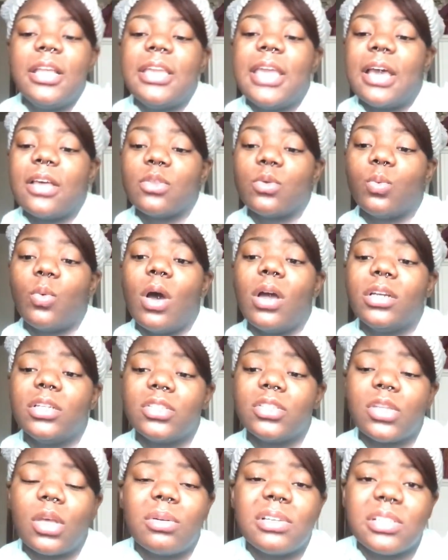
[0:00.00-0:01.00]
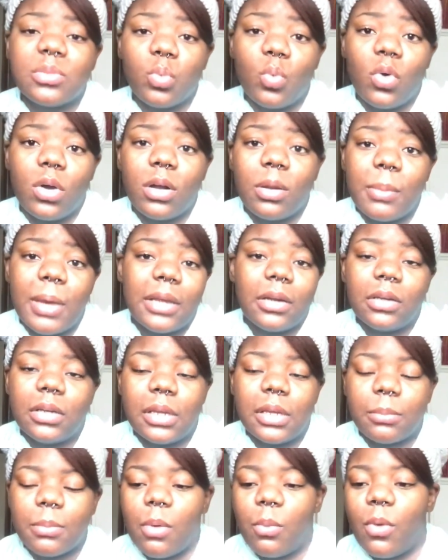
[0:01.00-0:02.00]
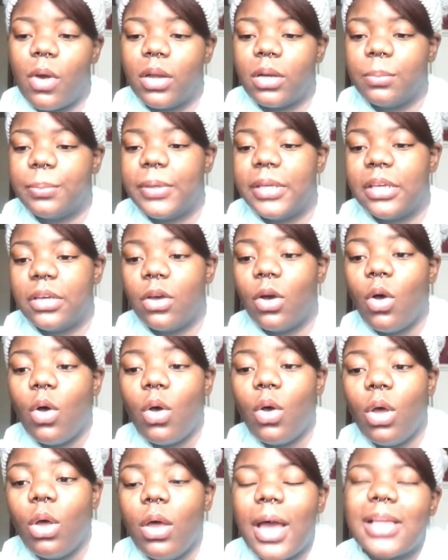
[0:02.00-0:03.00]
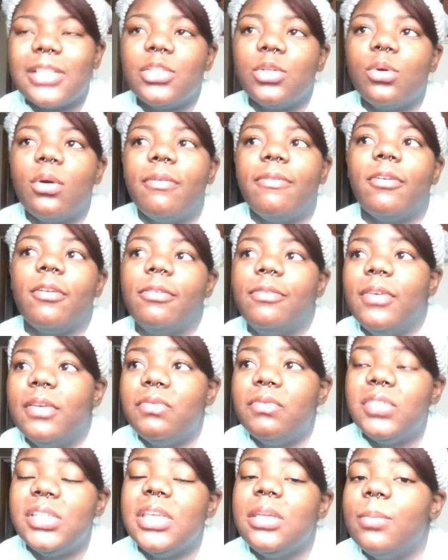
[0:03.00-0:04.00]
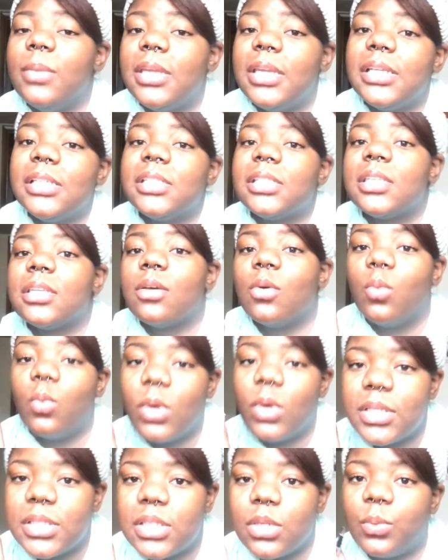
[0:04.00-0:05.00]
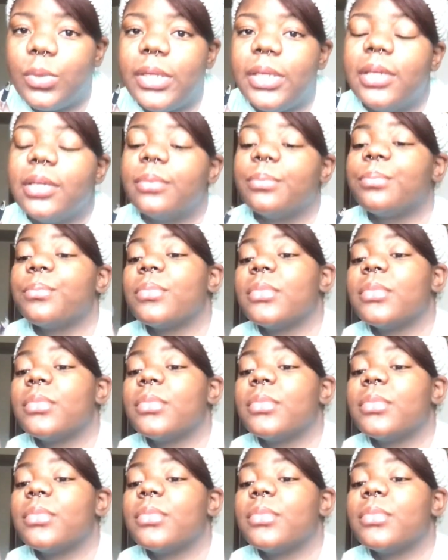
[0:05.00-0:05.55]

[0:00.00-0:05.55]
Now the water is always warm. I don't like my water being cold. I do it for 15 minutes once a week.